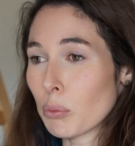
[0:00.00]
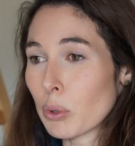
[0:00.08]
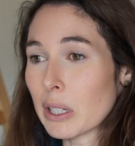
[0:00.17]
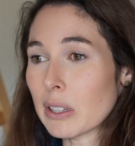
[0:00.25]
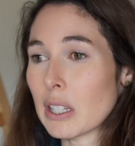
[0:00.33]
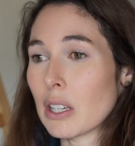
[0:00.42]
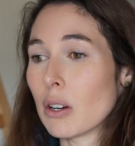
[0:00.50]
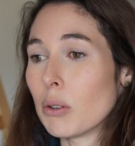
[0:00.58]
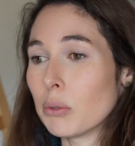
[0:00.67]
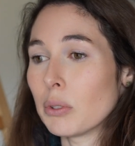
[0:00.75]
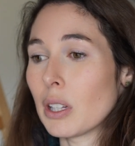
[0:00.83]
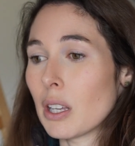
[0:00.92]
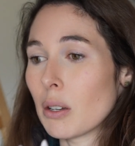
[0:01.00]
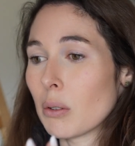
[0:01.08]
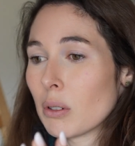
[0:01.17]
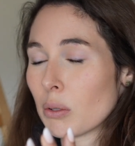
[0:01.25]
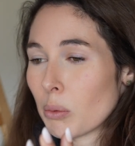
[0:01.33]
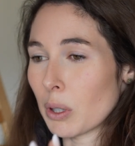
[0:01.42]
really only
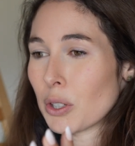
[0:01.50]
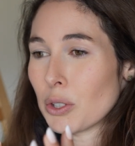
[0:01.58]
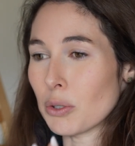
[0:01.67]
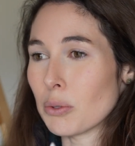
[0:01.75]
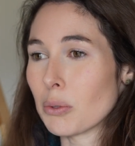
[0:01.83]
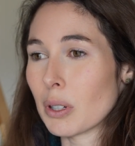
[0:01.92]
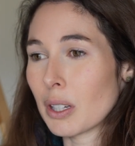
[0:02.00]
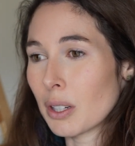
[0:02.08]
where you